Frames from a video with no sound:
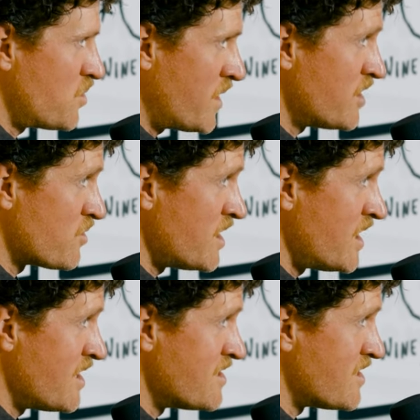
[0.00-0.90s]
Twenty three
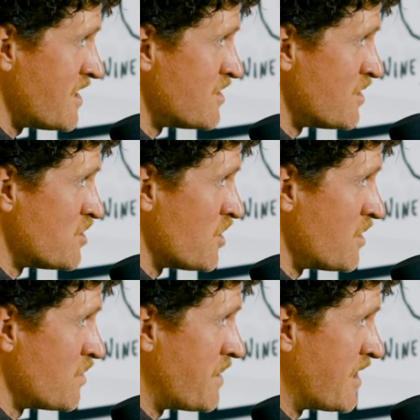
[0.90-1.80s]
years into the
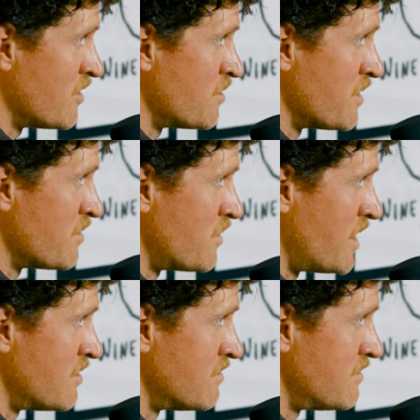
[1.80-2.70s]
journey with Petaluma,
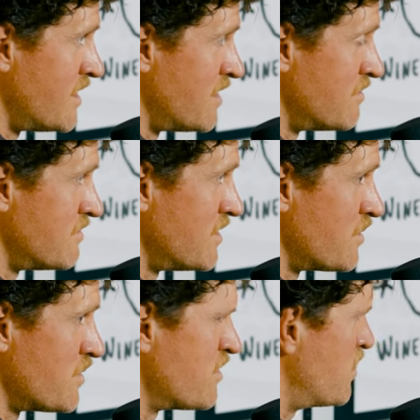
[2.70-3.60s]
when it, it
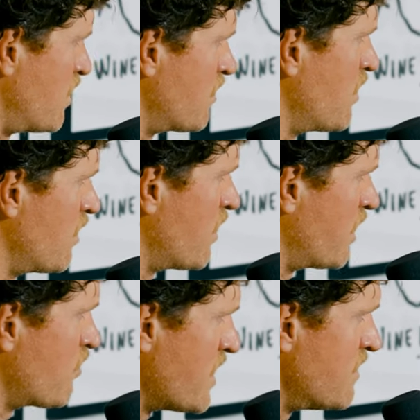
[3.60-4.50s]
was an, a quite
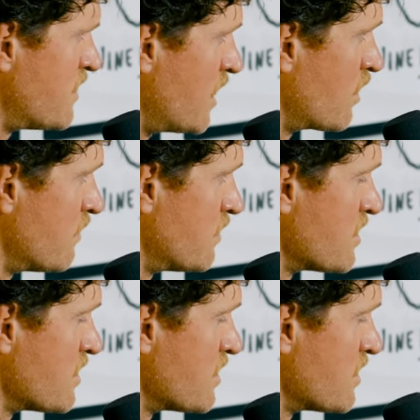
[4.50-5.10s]
aggressive takeover,